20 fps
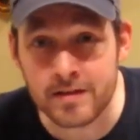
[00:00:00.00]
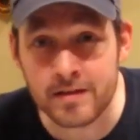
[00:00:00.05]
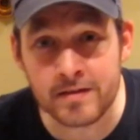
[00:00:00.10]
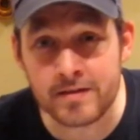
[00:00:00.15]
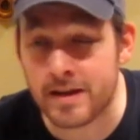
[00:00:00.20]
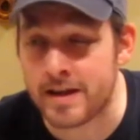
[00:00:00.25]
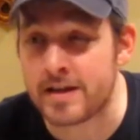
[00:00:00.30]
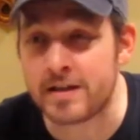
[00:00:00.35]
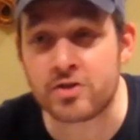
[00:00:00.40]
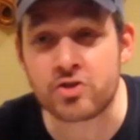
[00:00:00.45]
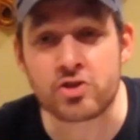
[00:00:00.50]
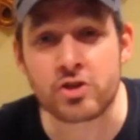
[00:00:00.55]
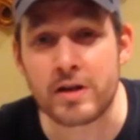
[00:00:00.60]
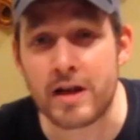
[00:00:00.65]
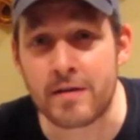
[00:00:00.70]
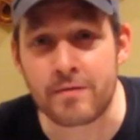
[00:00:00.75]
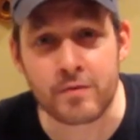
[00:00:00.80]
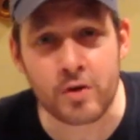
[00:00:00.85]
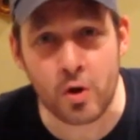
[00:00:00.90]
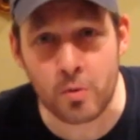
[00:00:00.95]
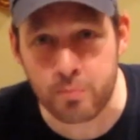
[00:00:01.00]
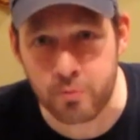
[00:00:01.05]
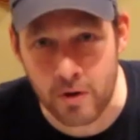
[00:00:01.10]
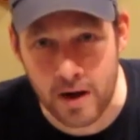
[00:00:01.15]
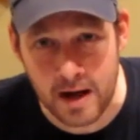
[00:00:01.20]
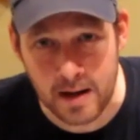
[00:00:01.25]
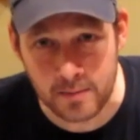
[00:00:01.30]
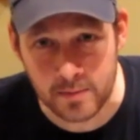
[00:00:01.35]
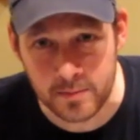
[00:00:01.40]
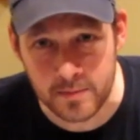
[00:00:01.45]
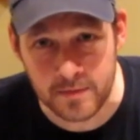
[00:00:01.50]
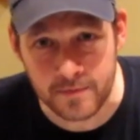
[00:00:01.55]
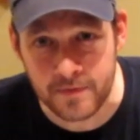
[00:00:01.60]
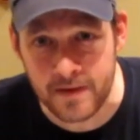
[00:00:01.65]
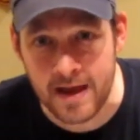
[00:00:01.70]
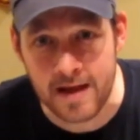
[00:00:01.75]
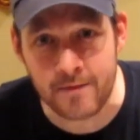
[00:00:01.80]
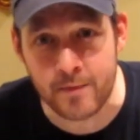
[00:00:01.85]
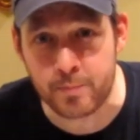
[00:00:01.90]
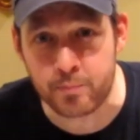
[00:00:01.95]
They should have no problem. If
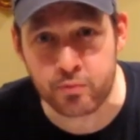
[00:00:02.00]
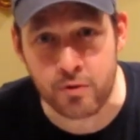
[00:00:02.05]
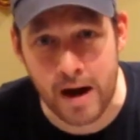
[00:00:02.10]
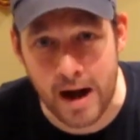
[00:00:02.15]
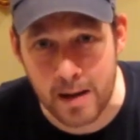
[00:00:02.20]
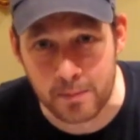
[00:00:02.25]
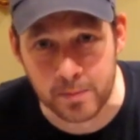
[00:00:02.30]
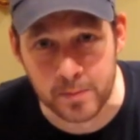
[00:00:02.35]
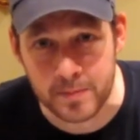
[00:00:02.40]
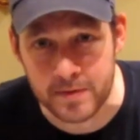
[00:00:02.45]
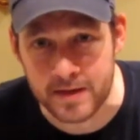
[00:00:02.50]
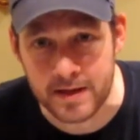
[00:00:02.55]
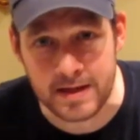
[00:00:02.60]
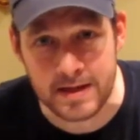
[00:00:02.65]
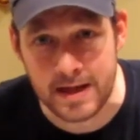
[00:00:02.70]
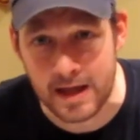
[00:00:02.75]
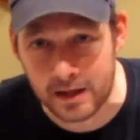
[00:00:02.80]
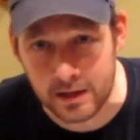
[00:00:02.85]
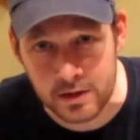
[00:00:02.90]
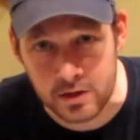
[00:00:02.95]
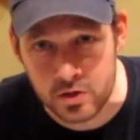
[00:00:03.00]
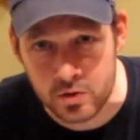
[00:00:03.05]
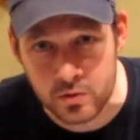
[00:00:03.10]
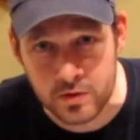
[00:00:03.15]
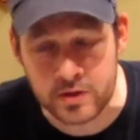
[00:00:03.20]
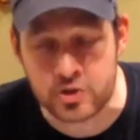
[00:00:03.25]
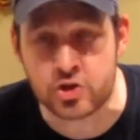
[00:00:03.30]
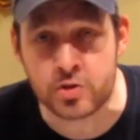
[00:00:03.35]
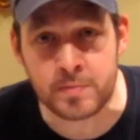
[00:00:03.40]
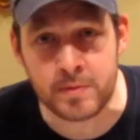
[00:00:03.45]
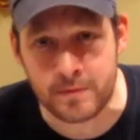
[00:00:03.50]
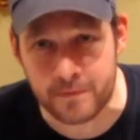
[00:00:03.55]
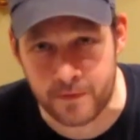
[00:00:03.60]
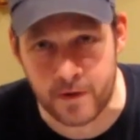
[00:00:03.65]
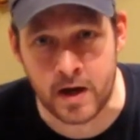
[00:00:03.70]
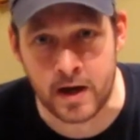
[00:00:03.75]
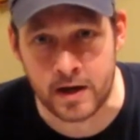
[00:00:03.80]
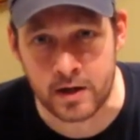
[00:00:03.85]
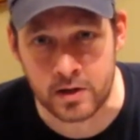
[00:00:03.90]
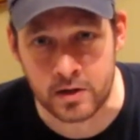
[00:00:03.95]
they have a problem and they yell at you, they should be
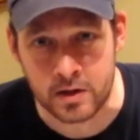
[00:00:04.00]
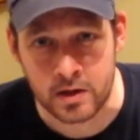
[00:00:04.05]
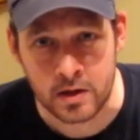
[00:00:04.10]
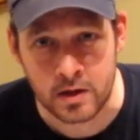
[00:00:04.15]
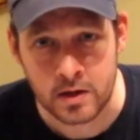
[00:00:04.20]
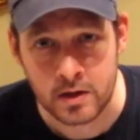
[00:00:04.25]
fired.